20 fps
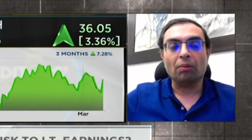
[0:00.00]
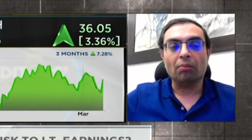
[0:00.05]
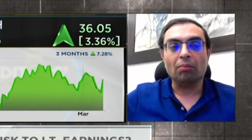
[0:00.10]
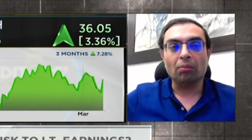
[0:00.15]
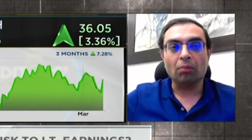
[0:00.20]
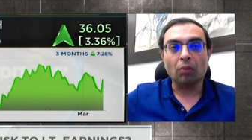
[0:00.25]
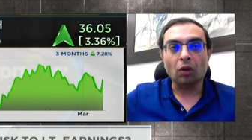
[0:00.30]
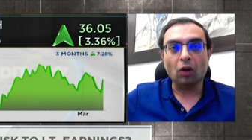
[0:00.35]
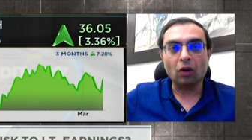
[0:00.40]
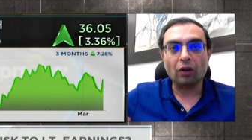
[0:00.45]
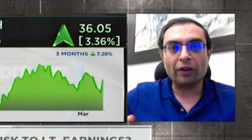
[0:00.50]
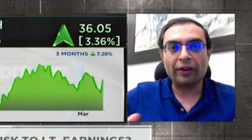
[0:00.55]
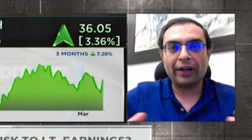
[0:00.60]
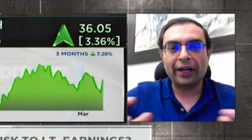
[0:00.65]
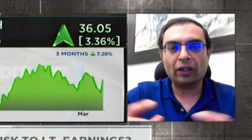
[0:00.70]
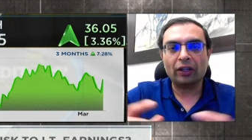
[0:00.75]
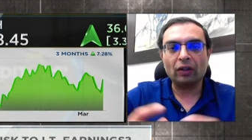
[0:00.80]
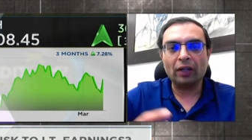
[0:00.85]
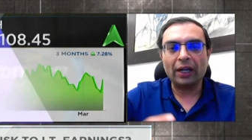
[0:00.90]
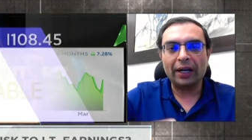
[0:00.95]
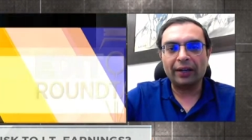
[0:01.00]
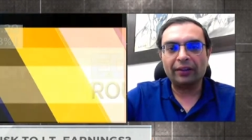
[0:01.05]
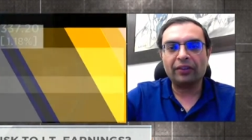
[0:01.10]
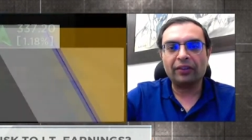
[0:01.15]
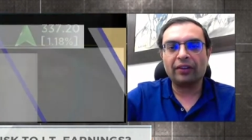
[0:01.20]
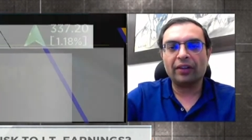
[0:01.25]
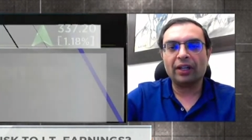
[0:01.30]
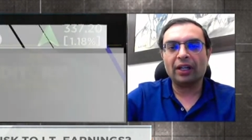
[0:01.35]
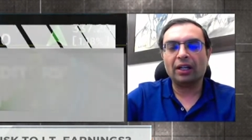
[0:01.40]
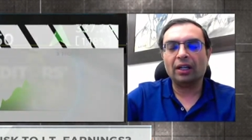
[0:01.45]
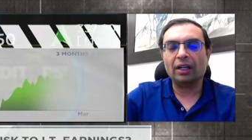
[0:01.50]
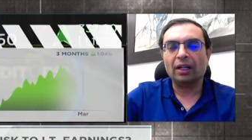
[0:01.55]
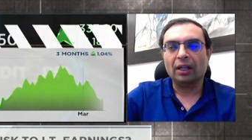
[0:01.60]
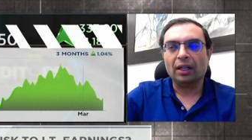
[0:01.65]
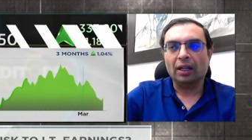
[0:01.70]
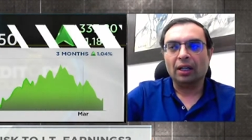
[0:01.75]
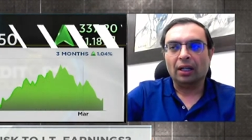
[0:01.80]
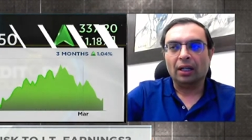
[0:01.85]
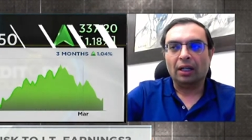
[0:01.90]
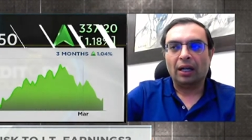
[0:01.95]
more regulatory
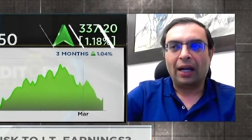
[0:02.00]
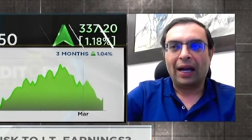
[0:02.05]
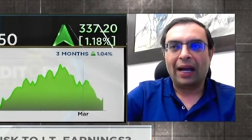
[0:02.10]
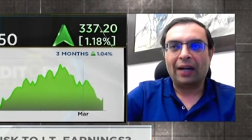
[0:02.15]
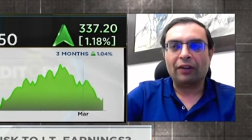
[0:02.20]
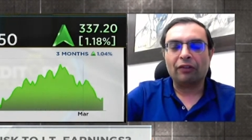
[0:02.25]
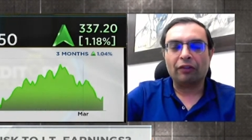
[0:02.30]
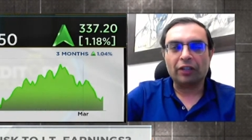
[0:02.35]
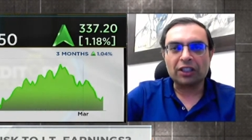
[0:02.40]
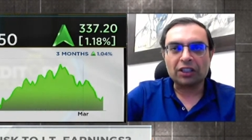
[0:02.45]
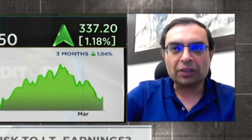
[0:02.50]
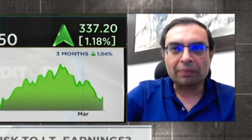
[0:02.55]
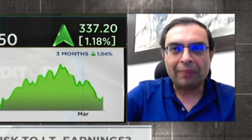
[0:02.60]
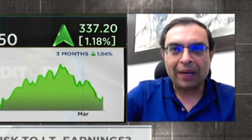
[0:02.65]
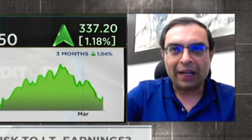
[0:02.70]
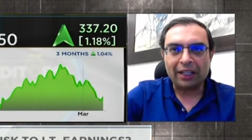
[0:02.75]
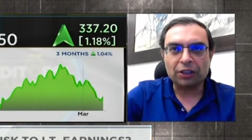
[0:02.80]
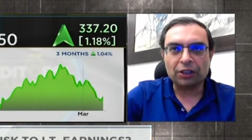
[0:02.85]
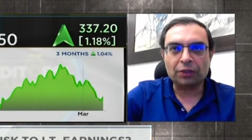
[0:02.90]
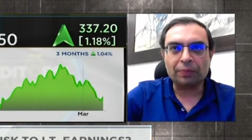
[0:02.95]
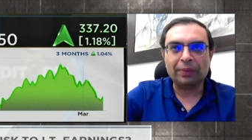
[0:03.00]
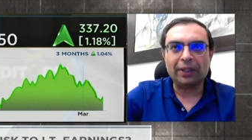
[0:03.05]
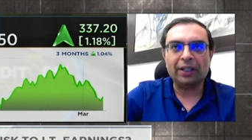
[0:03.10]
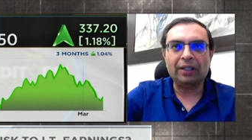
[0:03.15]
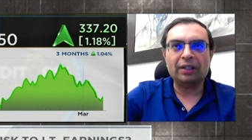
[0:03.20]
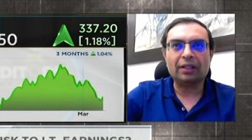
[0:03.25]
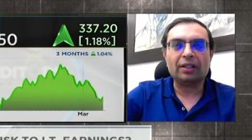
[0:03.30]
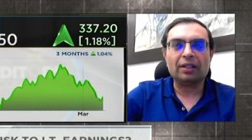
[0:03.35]
mm. and risk management